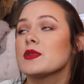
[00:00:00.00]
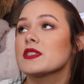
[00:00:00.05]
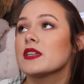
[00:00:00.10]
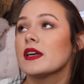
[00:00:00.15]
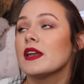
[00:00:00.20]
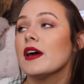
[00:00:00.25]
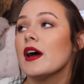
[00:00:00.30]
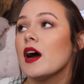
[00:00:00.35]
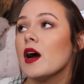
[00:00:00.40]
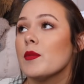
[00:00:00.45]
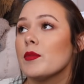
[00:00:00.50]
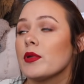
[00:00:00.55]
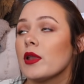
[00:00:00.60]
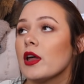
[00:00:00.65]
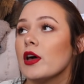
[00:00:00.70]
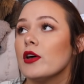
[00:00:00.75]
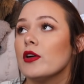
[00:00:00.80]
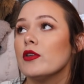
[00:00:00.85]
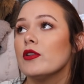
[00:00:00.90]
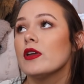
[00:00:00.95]
was gonna
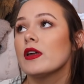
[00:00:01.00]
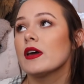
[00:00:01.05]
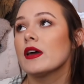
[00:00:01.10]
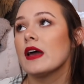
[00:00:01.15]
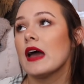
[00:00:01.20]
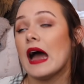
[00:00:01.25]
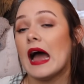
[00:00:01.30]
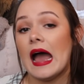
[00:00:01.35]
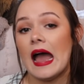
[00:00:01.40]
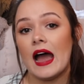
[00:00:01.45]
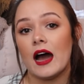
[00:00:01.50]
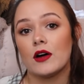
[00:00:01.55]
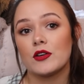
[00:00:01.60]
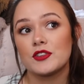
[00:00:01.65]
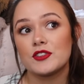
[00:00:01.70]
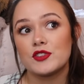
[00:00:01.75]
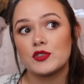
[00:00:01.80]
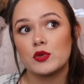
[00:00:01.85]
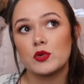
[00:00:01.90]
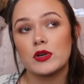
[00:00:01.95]
upload a
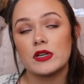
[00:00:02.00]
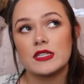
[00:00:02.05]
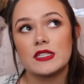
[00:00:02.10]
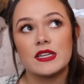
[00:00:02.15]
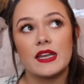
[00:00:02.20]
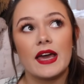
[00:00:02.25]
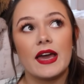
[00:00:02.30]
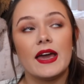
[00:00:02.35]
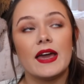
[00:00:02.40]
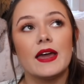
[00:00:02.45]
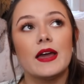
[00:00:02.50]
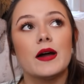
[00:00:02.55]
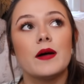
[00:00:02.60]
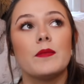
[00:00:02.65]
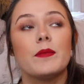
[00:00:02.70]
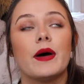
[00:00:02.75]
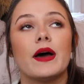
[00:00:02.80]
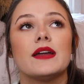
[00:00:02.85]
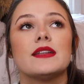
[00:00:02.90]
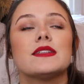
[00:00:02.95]
house tour today,
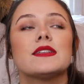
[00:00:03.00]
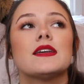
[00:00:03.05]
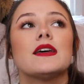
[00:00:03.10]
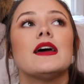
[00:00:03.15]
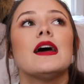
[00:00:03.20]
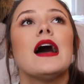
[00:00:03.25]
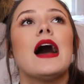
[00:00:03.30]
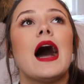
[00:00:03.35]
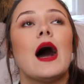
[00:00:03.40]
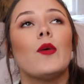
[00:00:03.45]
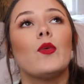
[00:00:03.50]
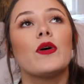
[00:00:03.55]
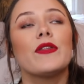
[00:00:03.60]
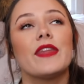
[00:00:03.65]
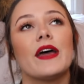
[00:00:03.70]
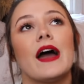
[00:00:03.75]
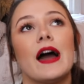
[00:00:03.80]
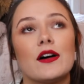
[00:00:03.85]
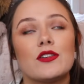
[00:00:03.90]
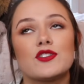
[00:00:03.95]
but I want
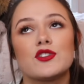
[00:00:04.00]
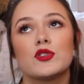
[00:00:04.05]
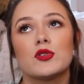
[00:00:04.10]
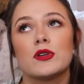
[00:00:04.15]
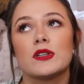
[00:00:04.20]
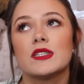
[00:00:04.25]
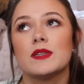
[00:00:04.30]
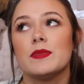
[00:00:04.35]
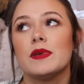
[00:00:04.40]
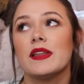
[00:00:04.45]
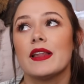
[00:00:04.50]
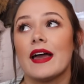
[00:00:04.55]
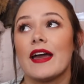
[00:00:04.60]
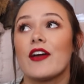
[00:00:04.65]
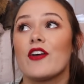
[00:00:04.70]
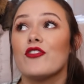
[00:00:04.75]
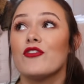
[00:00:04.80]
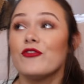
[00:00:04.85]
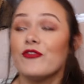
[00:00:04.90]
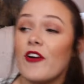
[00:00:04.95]
the house tour to be
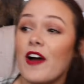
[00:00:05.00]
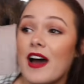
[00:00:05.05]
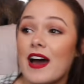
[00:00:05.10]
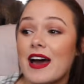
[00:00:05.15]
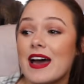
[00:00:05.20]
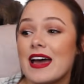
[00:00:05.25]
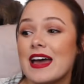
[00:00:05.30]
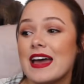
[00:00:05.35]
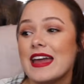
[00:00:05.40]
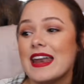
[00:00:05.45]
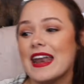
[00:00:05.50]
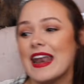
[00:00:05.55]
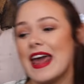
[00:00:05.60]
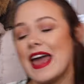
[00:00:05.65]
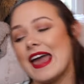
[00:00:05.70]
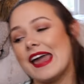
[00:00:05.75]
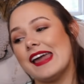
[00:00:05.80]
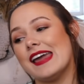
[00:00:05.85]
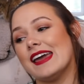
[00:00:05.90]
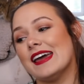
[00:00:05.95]
like fun
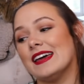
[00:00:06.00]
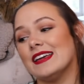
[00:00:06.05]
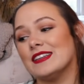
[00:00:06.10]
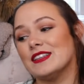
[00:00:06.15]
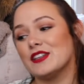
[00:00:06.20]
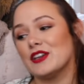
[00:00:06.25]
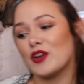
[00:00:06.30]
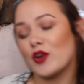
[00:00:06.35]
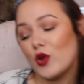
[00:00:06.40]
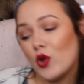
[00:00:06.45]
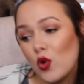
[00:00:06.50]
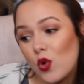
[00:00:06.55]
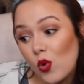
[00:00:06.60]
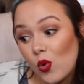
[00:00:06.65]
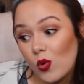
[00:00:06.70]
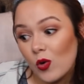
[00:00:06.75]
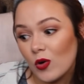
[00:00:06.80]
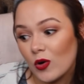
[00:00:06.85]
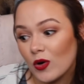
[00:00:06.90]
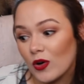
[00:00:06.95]
and
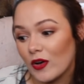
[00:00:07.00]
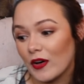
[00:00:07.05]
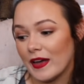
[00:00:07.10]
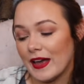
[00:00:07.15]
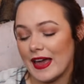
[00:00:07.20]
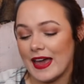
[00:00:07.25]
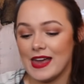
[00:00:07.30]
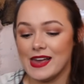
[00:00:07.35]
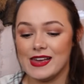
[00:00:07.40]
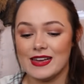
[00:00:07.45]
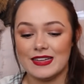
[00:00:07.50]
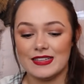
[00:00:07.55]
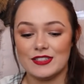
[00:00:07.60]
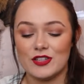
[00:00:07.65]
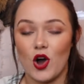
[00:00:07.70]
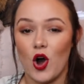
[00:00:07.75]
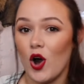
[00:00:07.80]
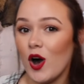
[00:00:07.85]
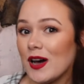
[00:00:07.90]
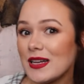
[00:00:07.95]
cool and
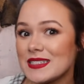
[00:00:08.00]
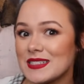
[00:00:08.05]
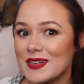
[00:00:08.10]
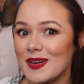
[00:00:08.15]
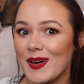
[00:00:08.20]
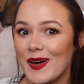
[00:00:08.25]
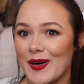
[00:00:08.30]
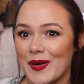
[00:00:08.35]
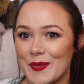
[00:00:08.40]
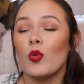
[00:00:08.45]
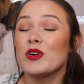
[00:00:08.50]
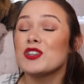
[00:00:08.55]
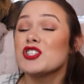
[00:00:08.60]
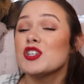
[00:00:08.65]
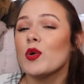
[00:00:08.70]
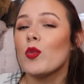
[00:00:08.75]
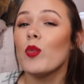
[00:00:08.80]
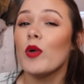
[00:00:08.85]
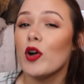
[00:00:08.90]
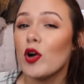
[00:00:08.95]
awesome, which
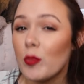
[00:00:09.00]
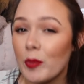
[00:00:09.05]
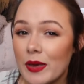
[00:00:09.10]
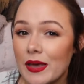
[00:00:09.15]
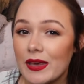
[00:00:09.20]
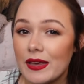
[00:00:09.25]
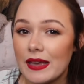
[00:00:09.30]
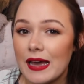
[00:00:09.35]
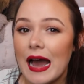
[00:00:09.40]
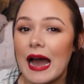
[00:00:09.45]
it will be.